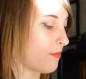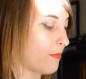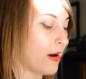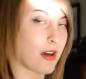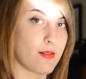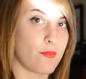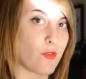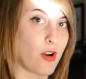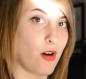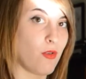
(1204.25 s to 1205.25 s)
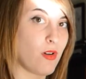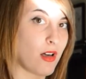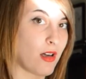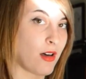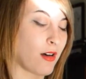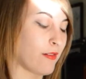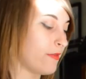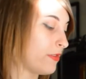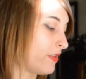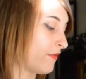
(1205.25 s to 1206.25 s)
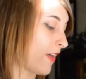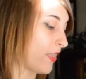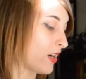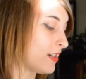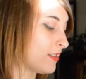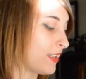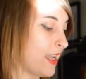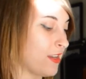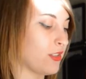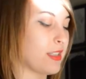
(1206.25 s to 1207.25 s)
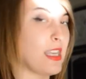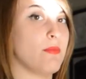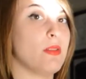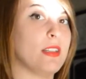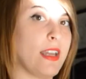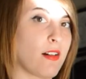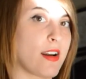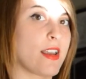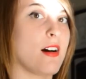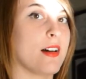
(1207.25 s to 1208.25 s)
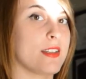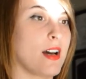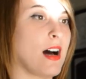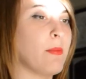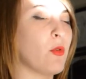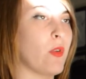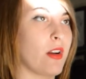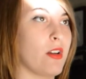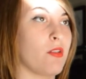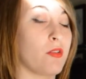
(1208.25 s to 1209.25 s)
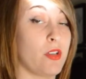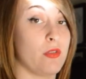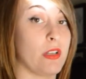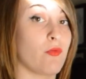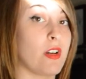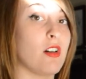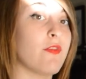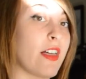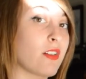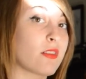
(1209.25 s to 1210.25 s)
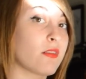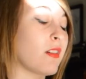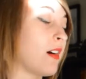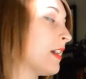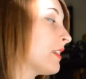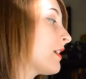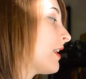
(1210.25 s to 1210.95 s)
bottom row of the feathers and just keep layering on top, whether you're using real feathers or not.